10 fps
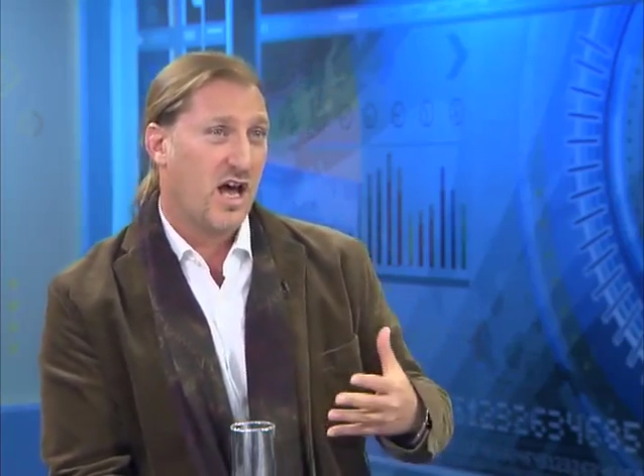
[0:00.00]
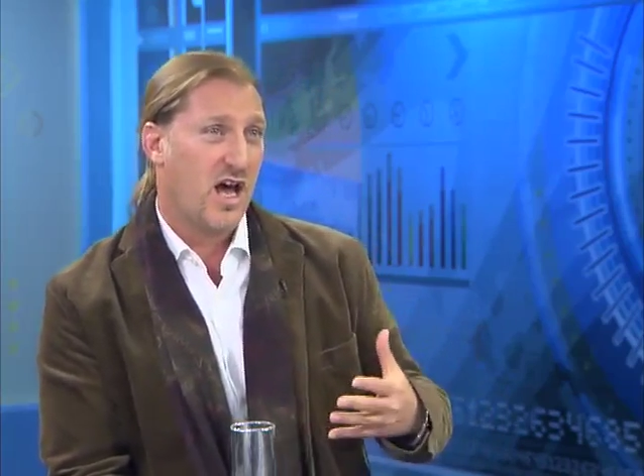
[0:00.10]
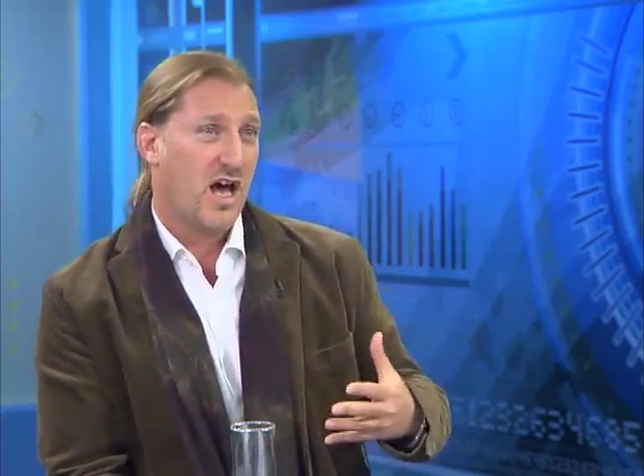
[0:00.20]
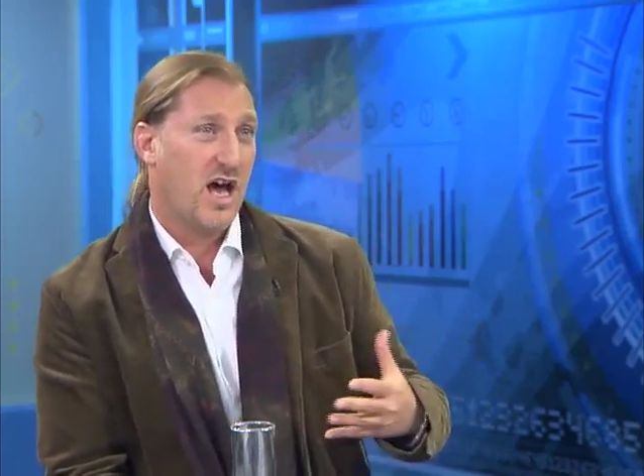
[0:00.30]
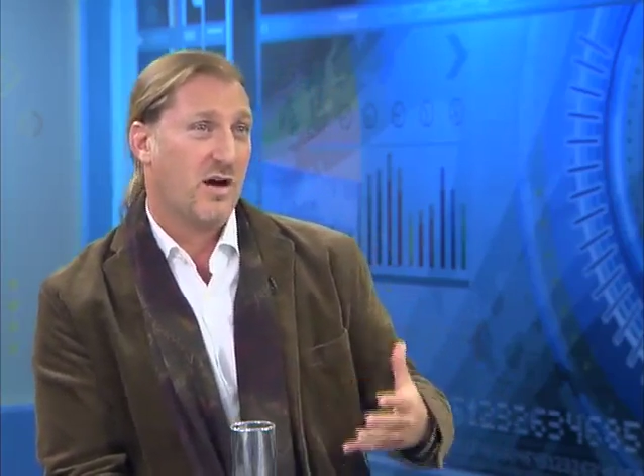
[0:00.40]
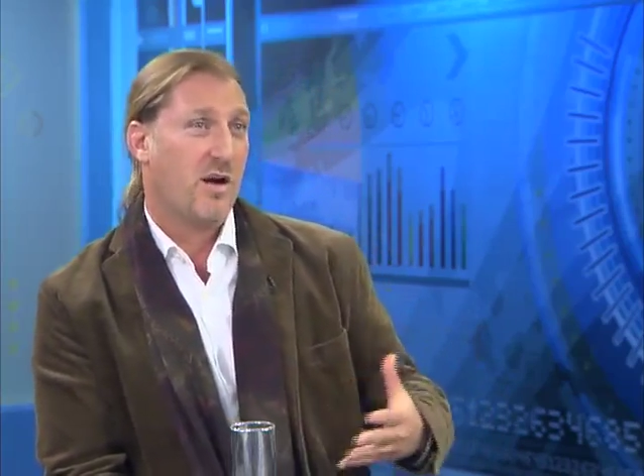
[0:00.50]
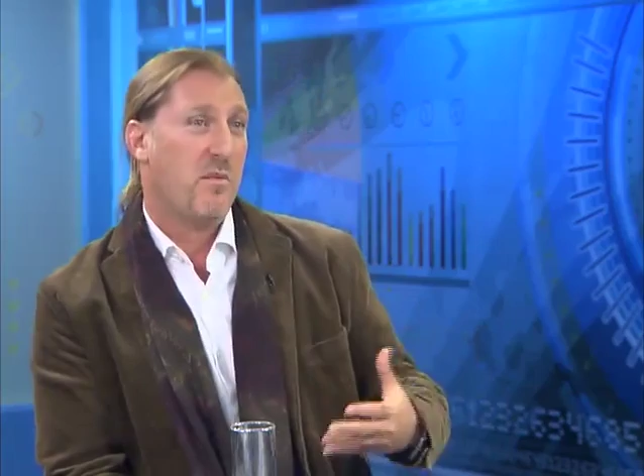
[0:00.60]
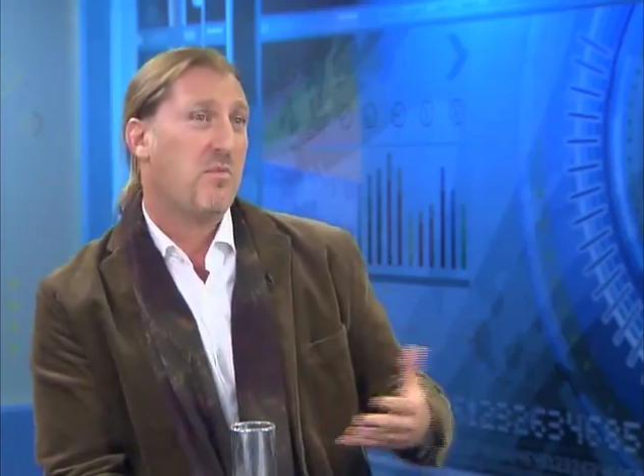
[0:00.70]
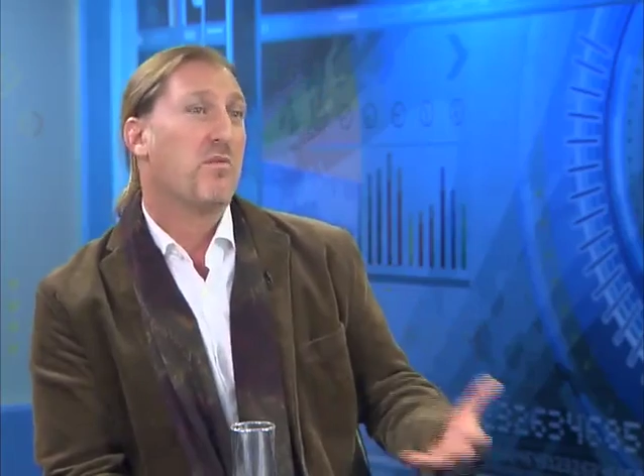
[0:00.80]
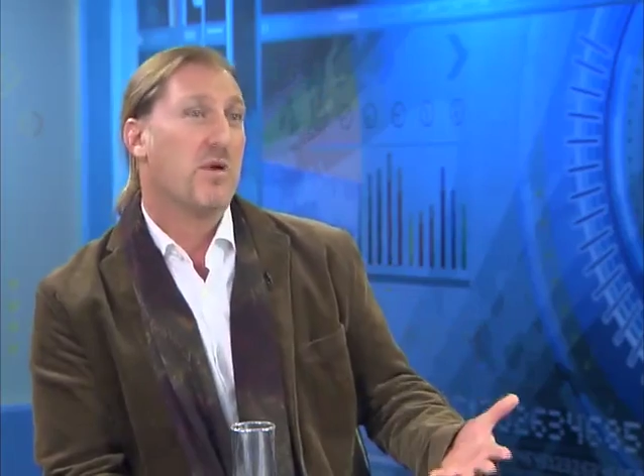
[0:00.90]
a
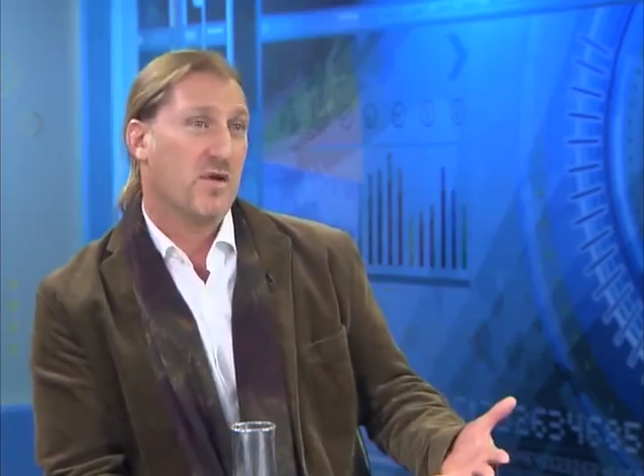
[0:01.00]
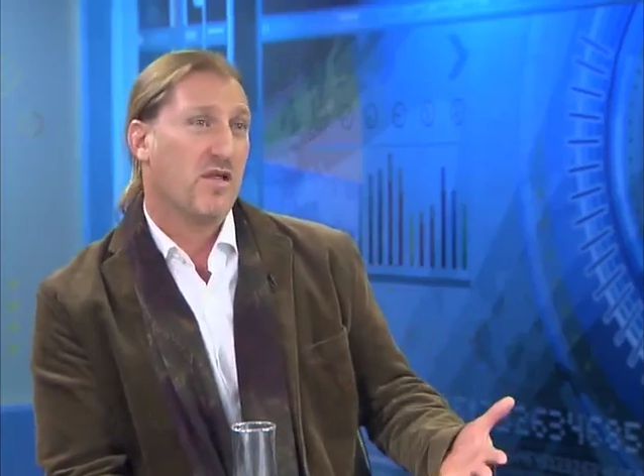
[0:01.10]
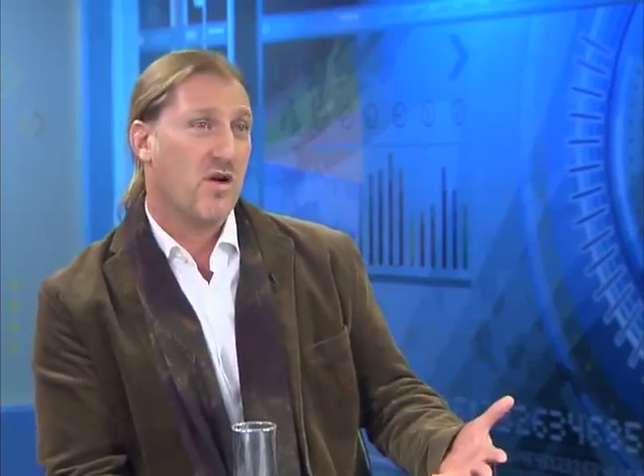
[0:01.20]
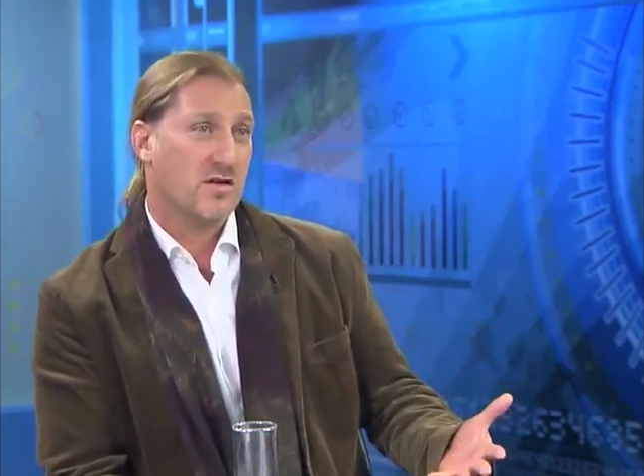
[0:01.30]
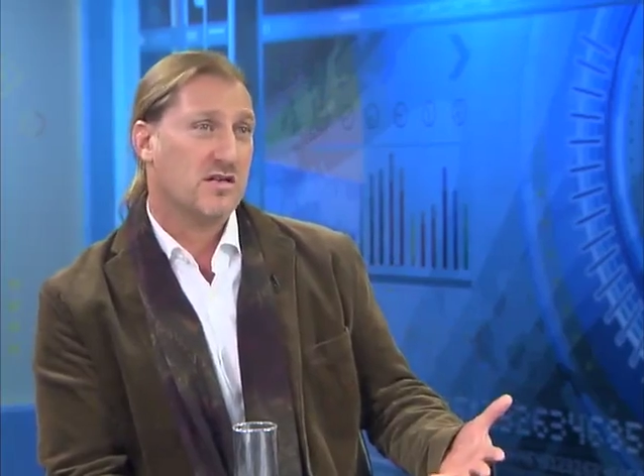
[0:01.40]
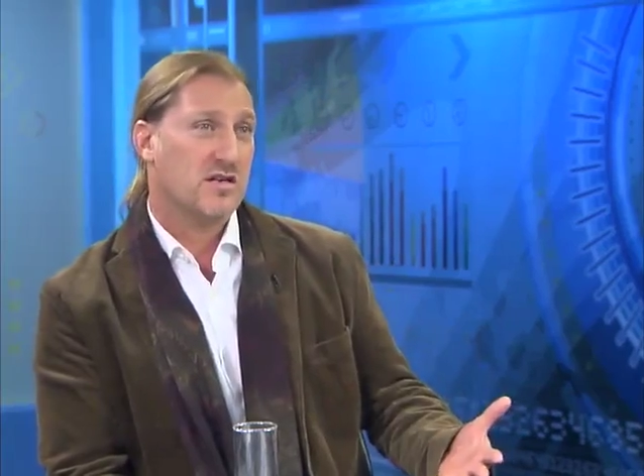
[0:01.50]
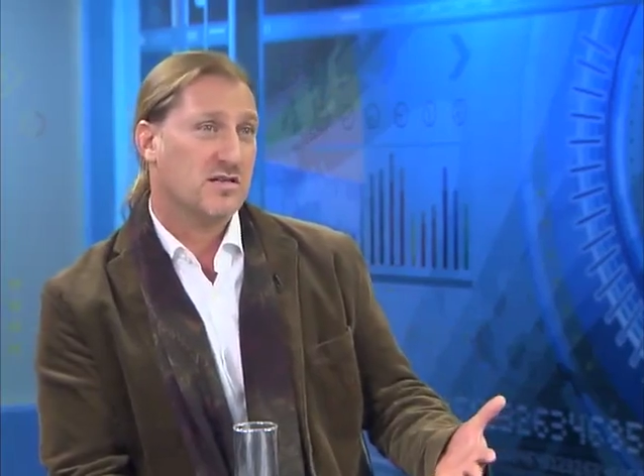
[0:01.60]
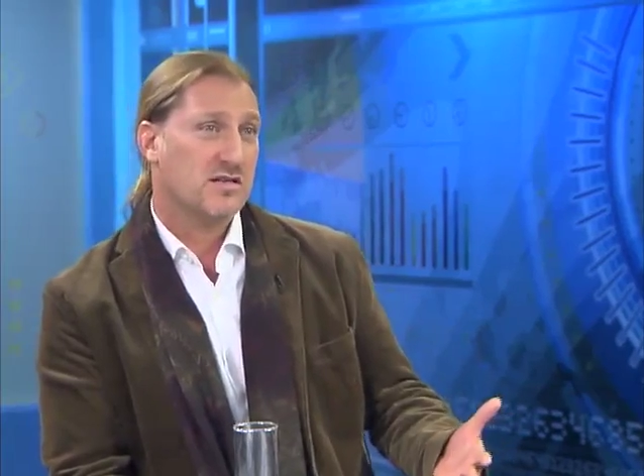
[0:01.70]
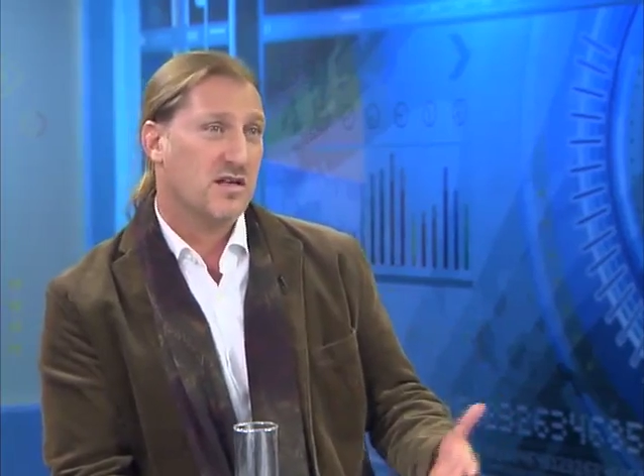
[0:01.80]
problem on the continent,